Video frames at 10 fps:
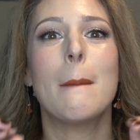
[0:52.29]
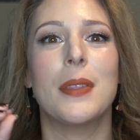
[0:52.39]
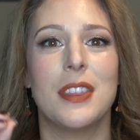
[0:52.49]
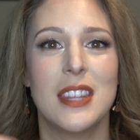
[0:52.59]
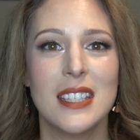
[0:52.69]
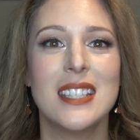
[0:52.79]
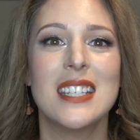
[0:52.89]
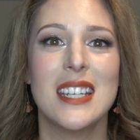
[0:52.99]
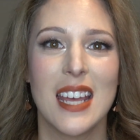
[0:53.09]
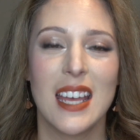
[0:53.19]
But this
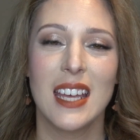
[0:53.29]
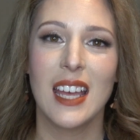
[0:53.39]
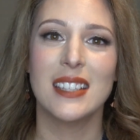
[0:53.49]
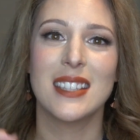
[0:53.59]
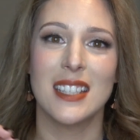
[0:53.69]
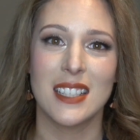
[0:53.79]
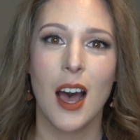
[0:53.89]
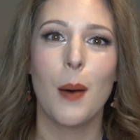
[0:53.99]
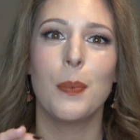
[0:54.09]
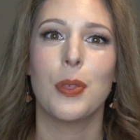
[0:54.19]
today is the
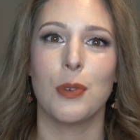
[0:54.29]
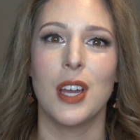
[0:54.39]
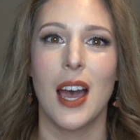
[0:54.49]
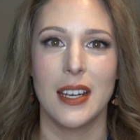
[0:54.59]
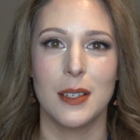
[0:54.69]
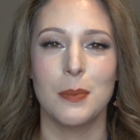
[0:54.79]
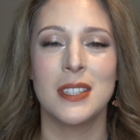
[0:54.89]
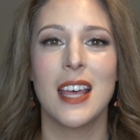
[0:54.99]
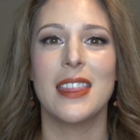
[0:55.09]
top 3 items